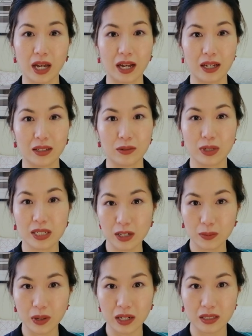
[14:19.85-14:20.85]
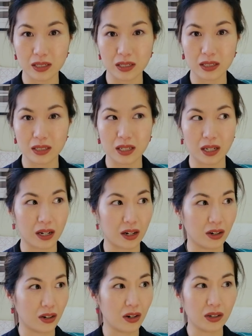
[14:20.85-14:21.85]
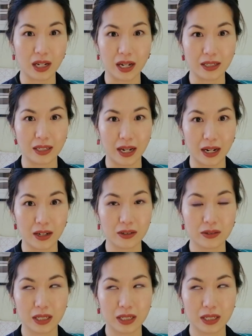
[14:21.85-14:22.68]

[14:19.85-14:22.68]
at the retail prices that are online now